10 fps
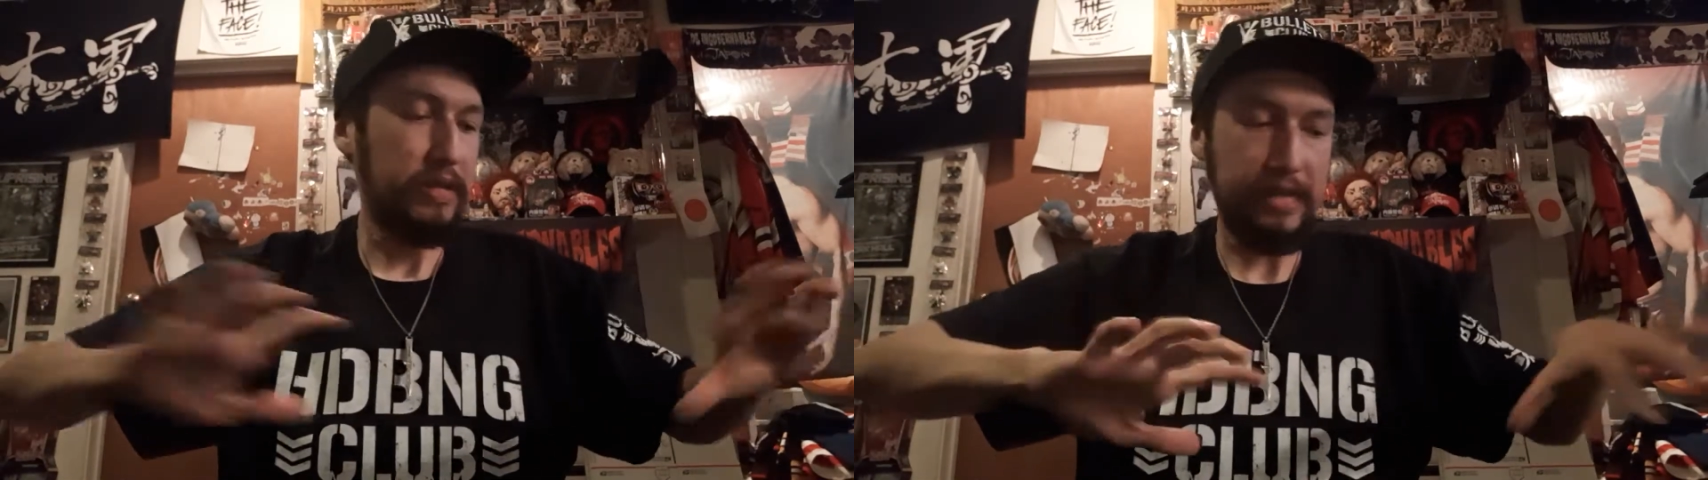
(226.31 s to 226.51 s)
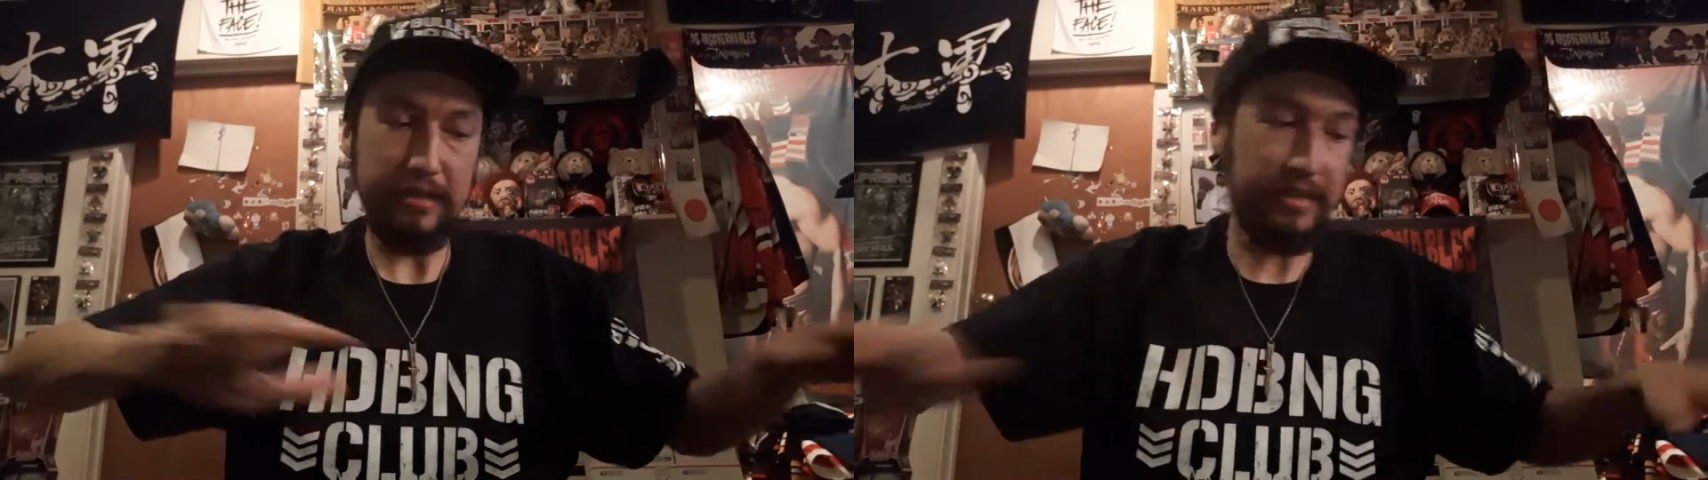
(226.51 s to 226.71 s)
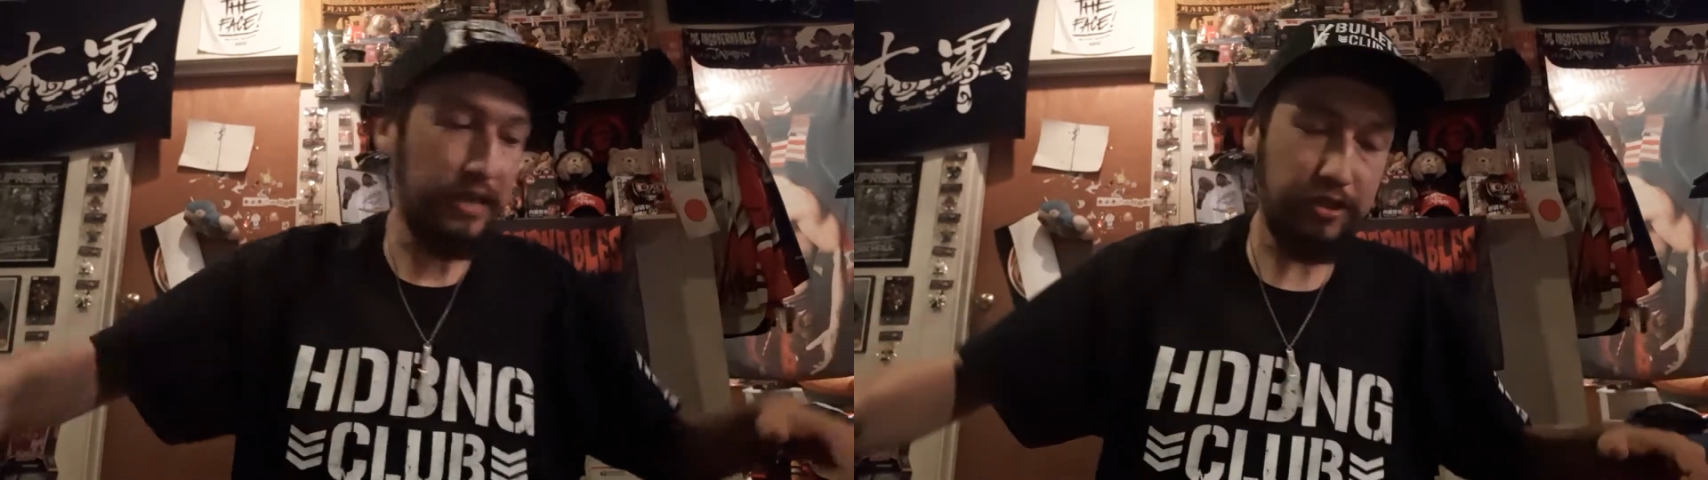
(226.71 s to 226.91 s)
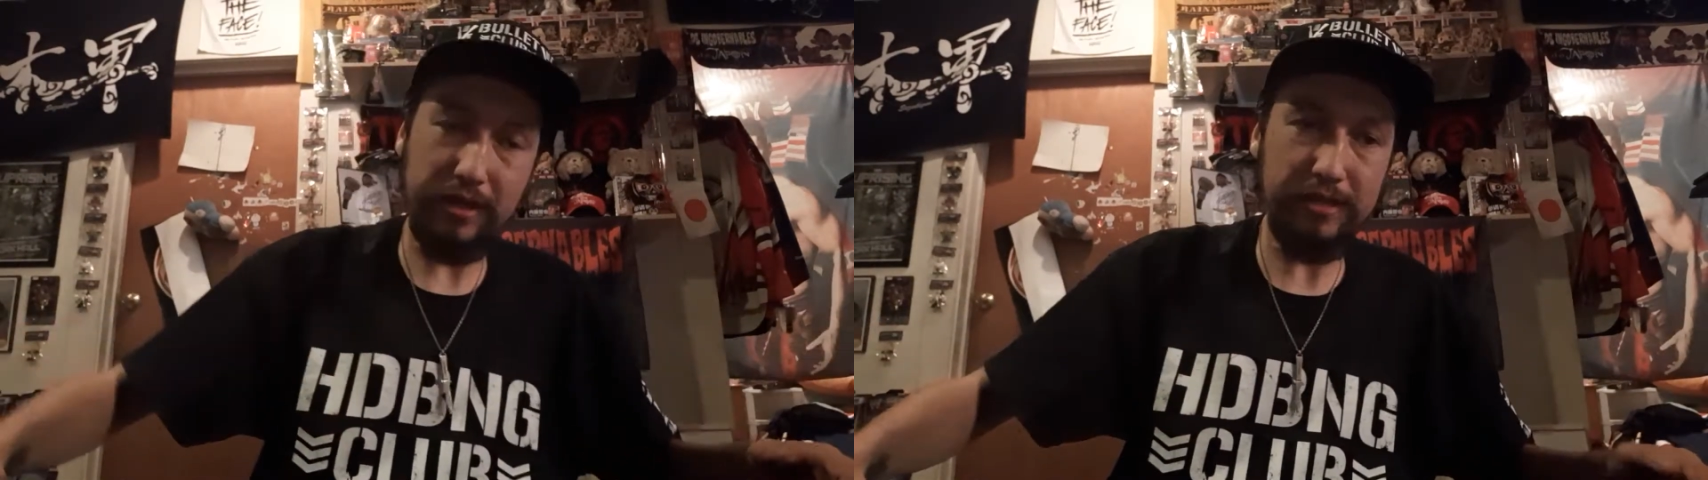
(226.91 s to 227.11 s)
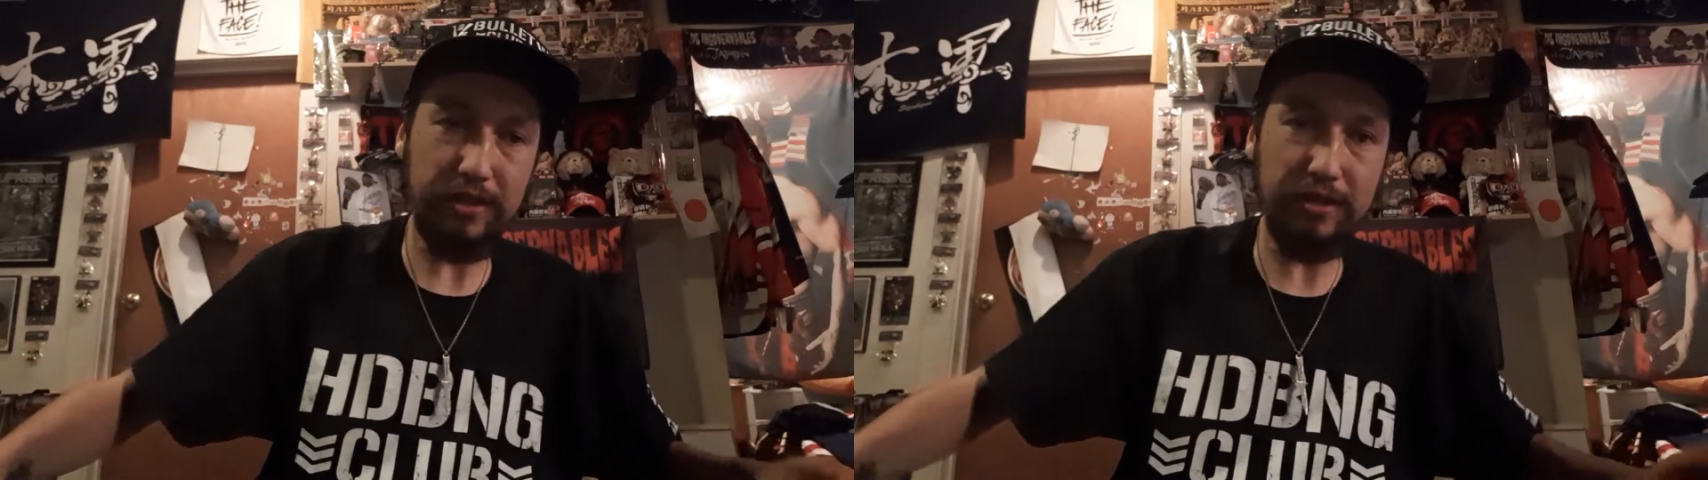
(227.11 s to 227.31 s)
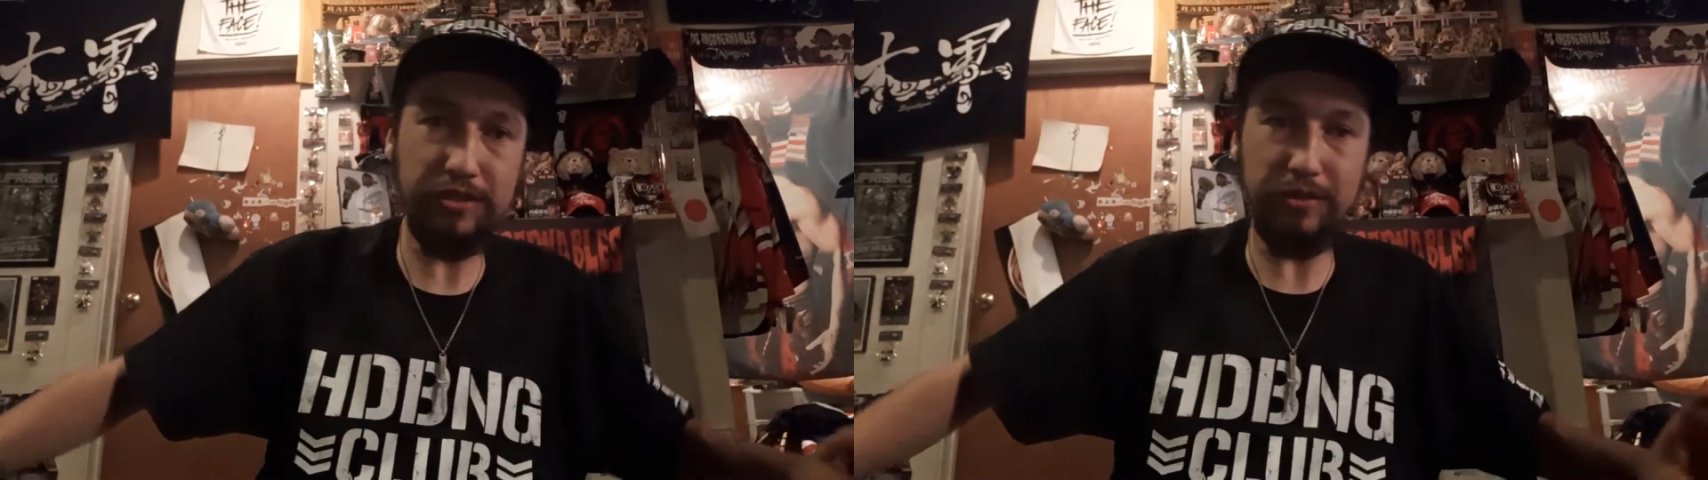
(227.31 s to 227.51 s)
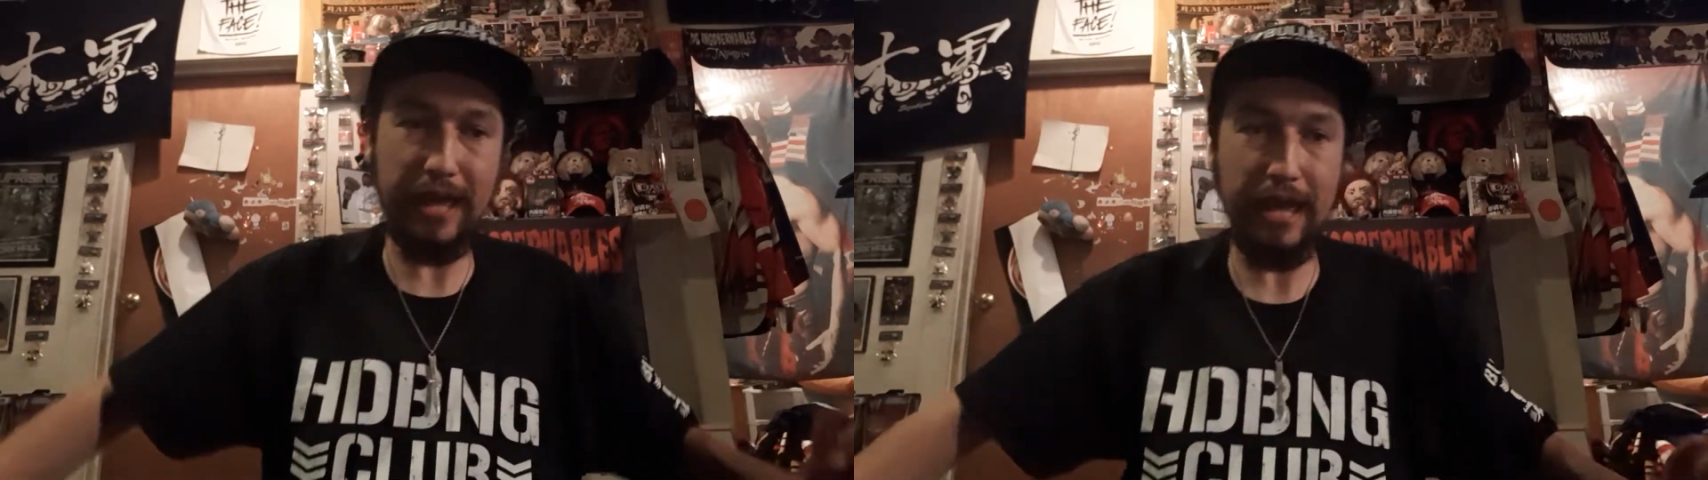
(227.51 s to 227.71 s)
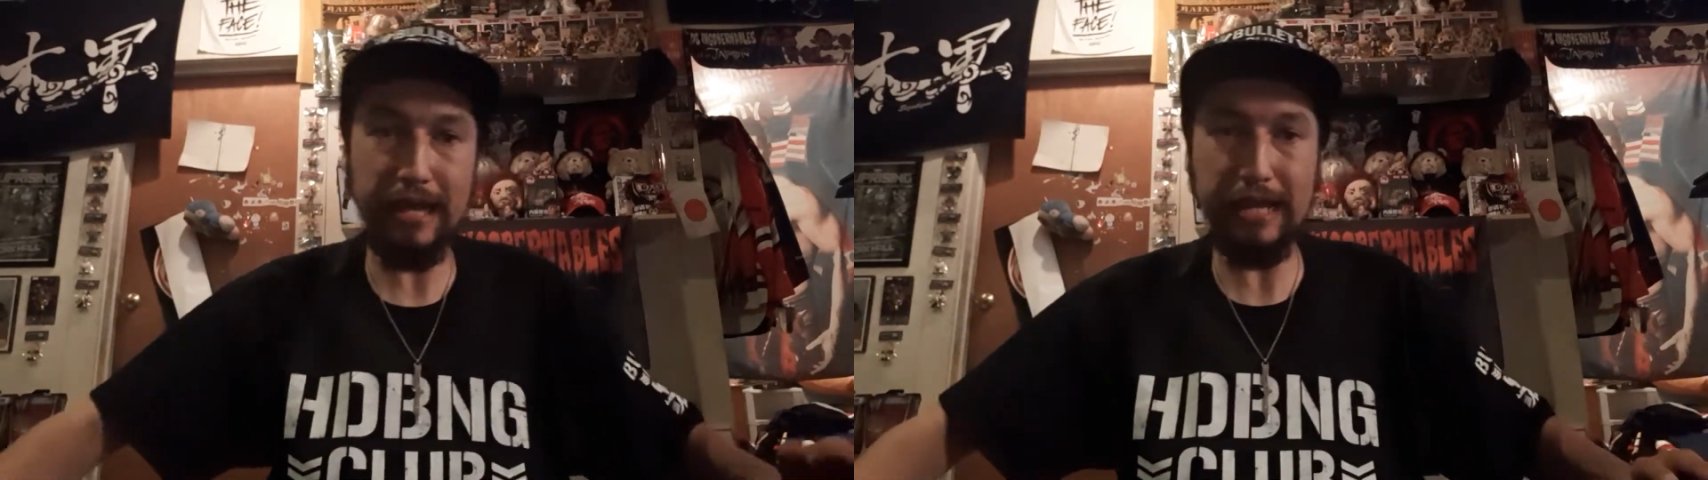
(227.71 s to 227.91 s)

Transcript: center it as good as you can.